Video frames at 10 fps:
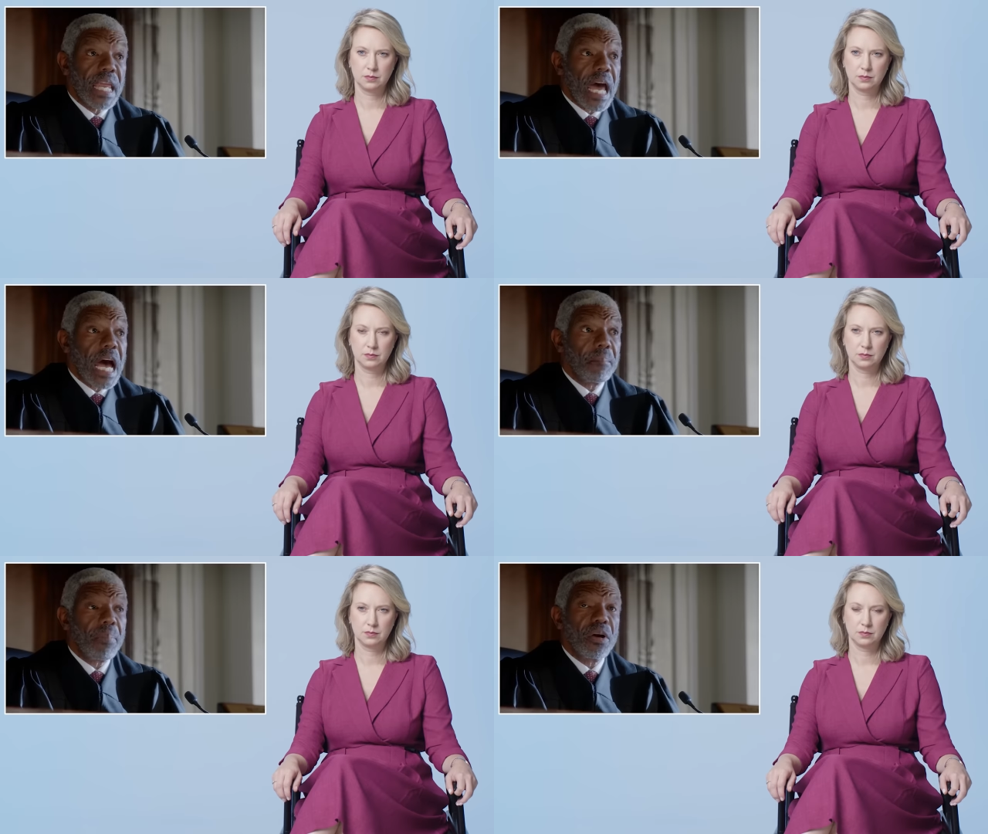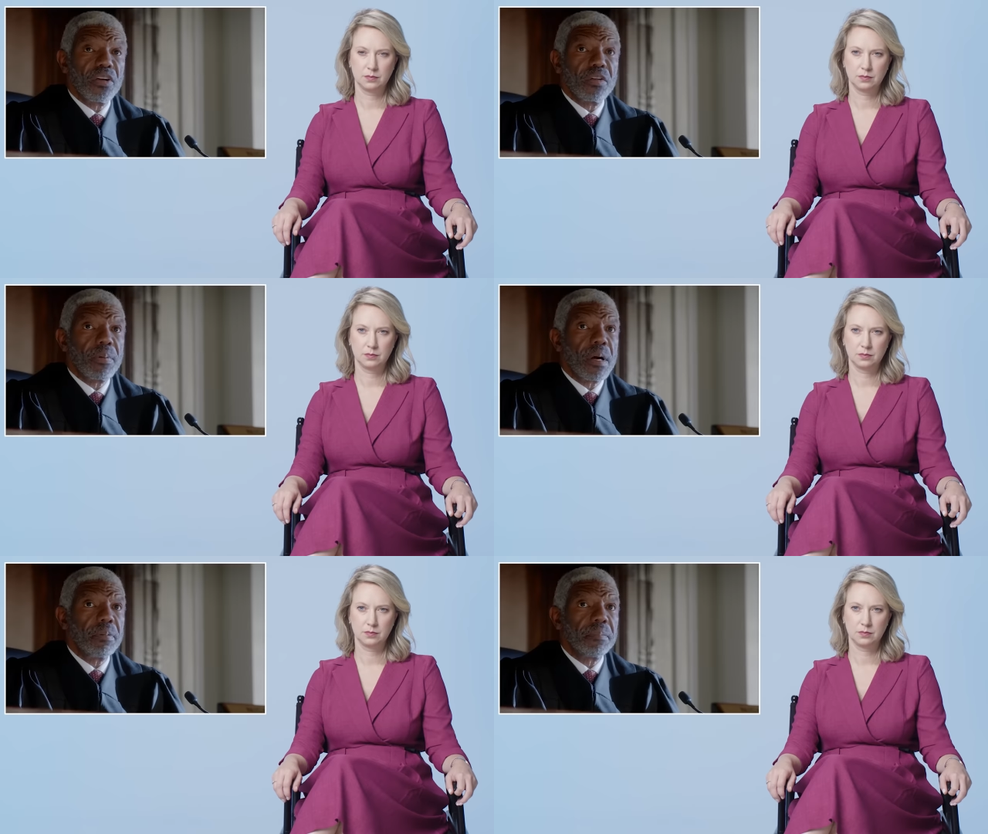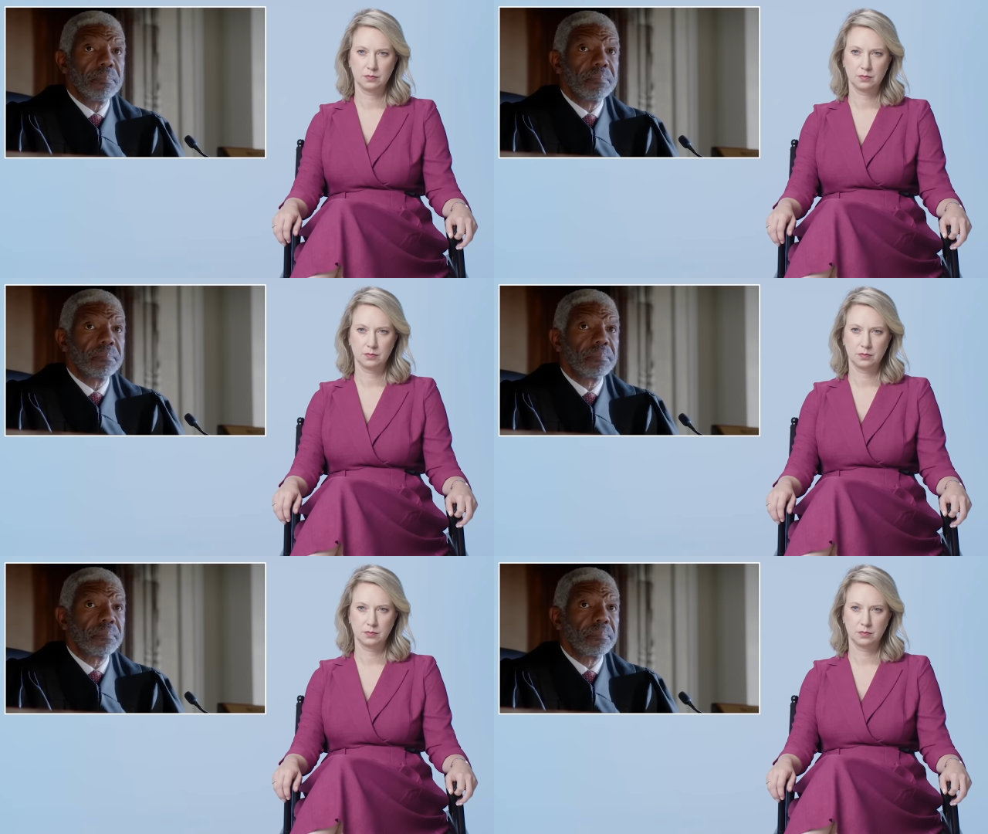Speaker 1: And I'm part of the problem.
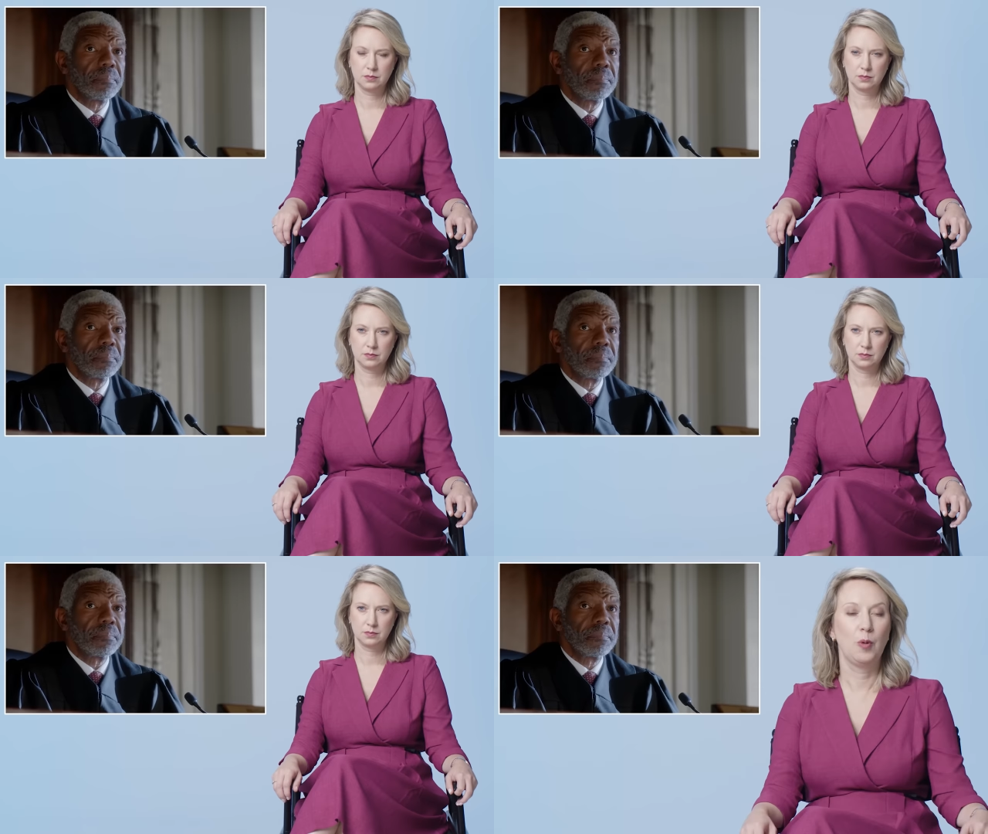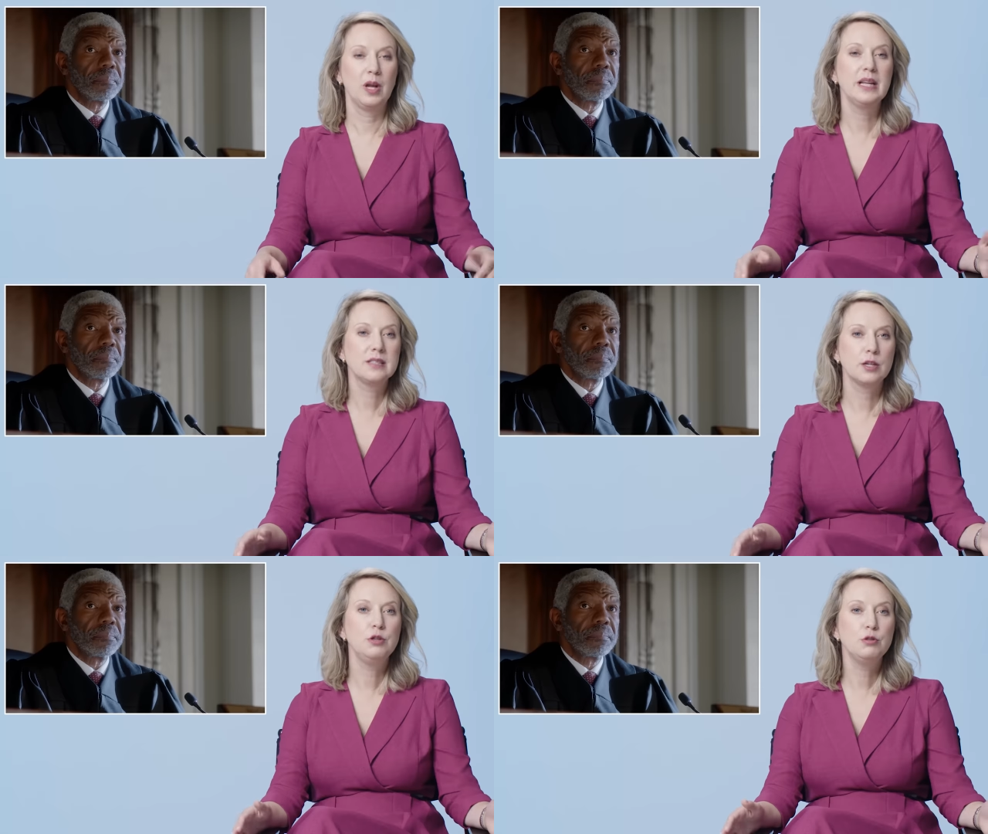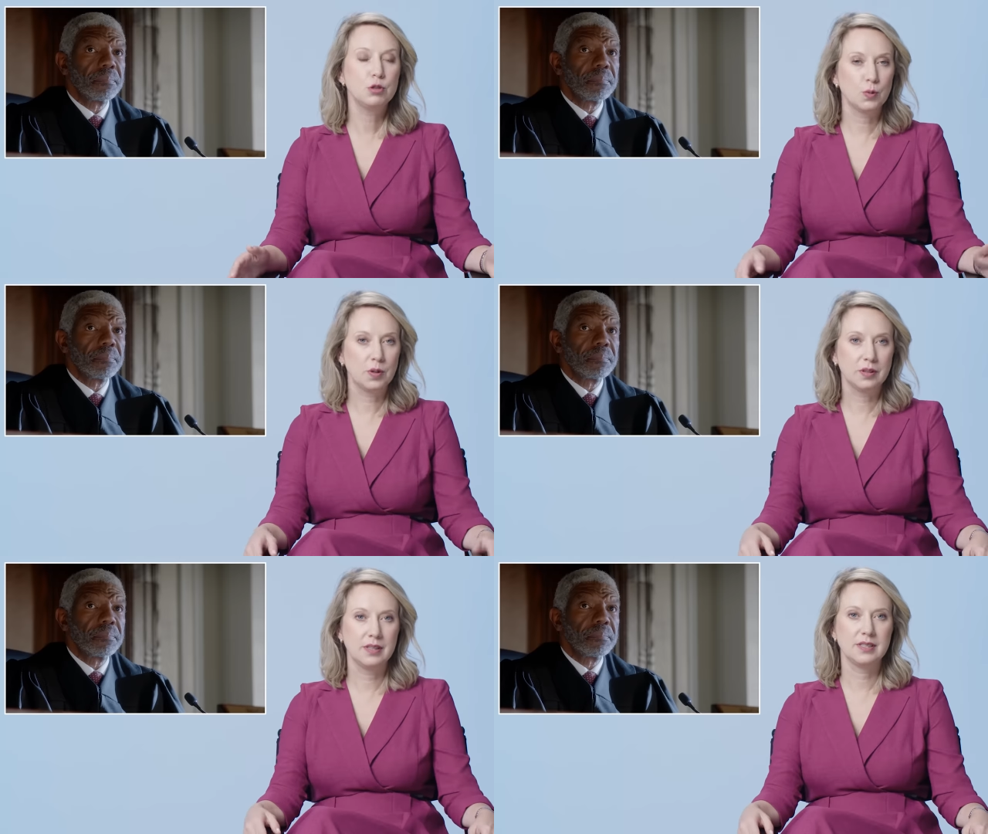What is
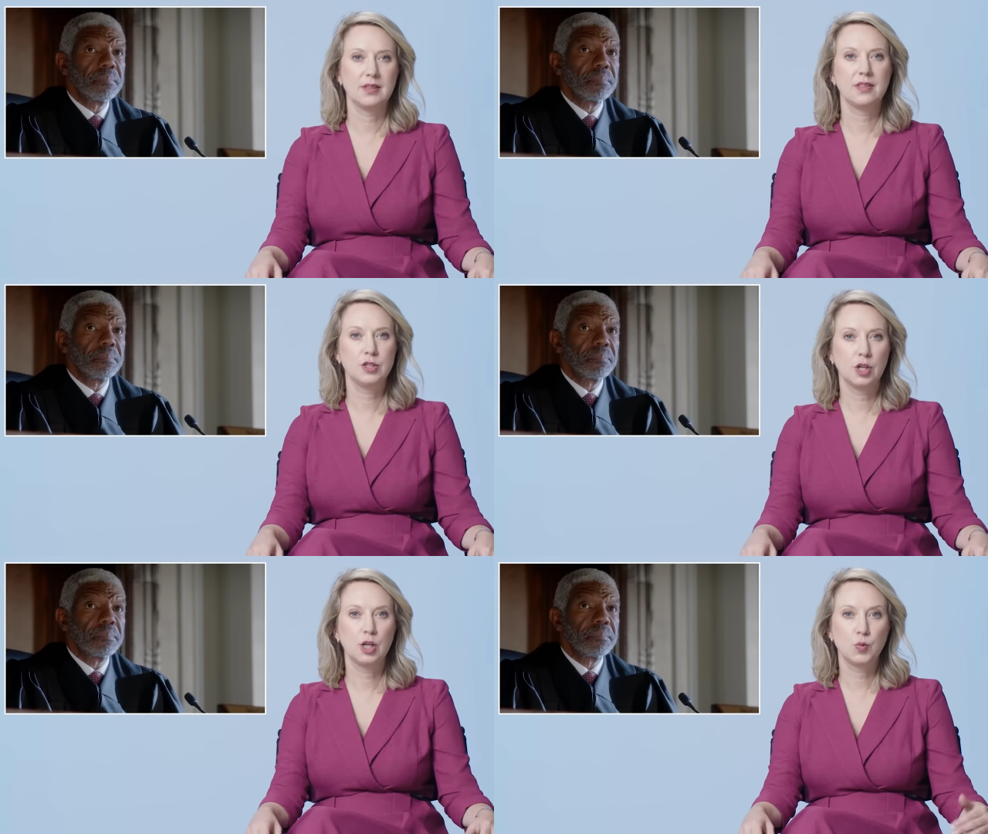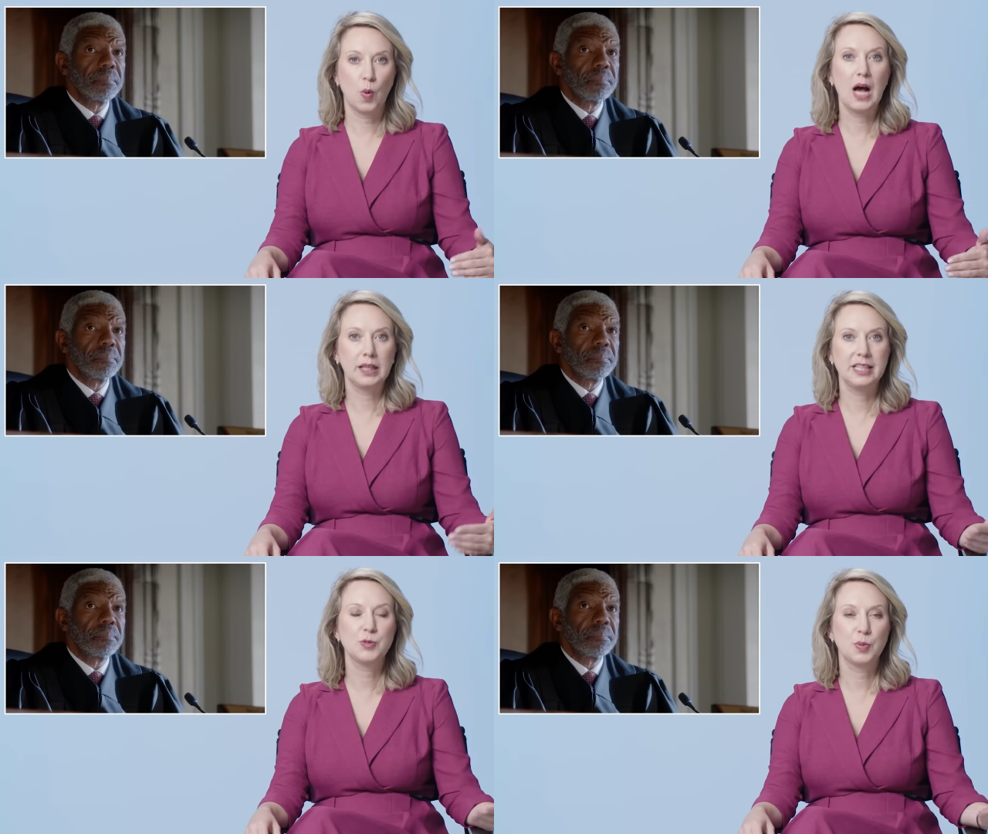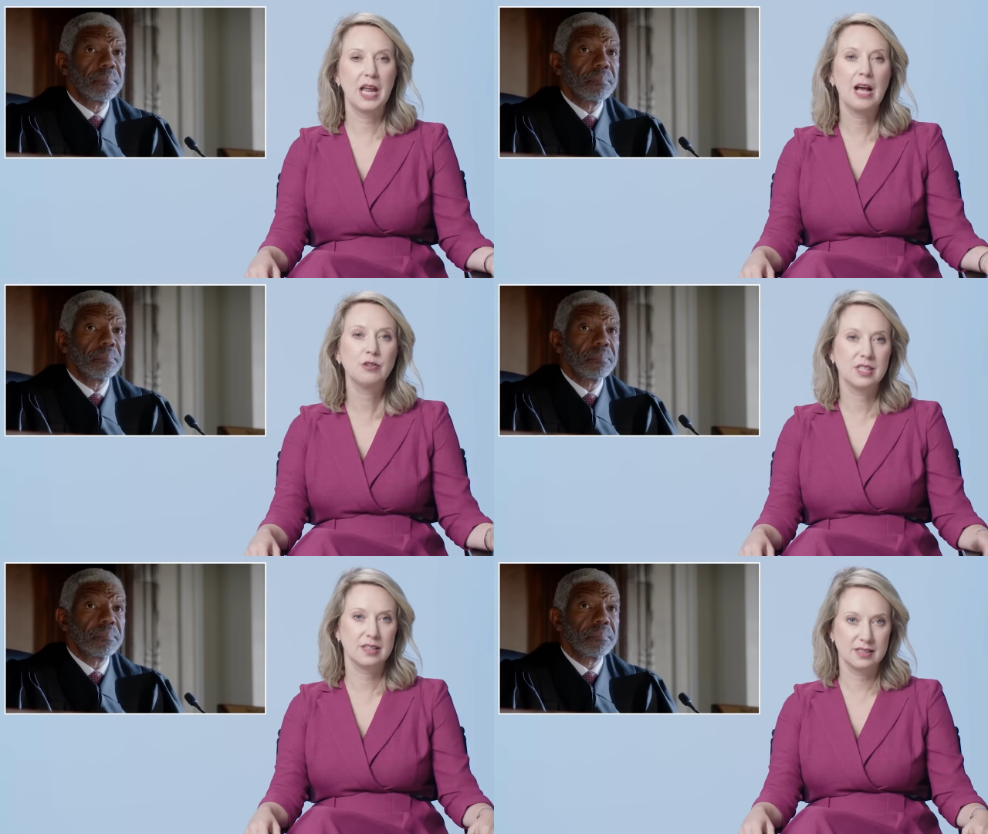unusual is that the judge, while he's
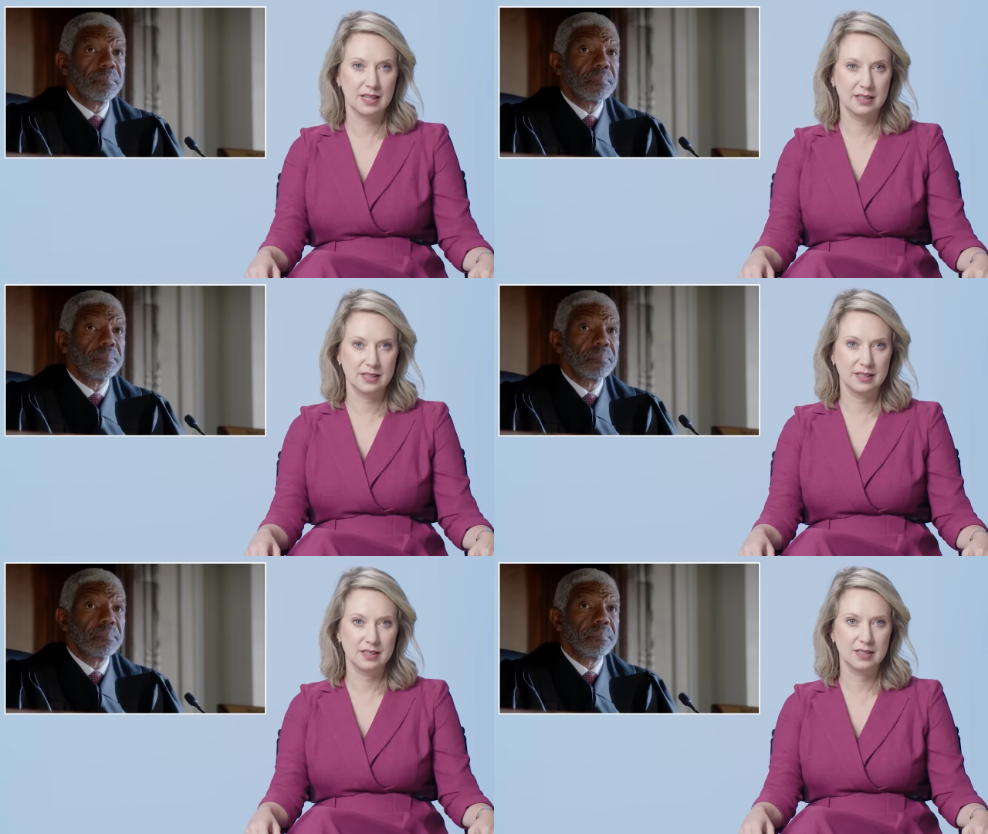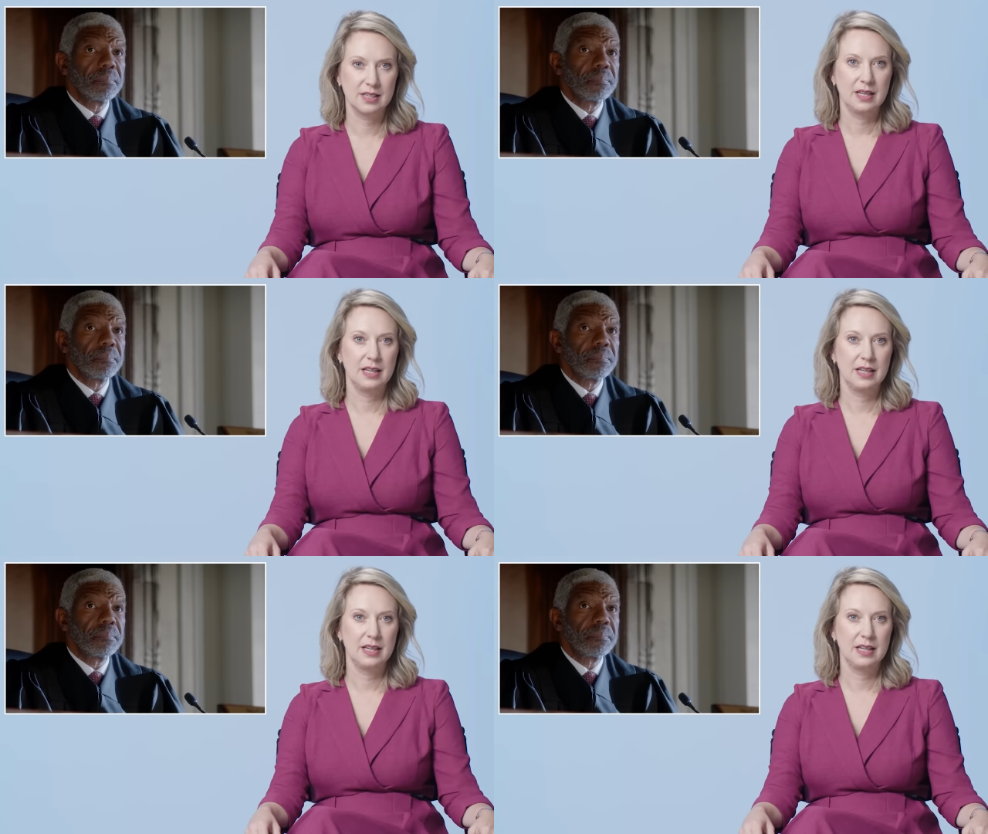pronouncing the sentence,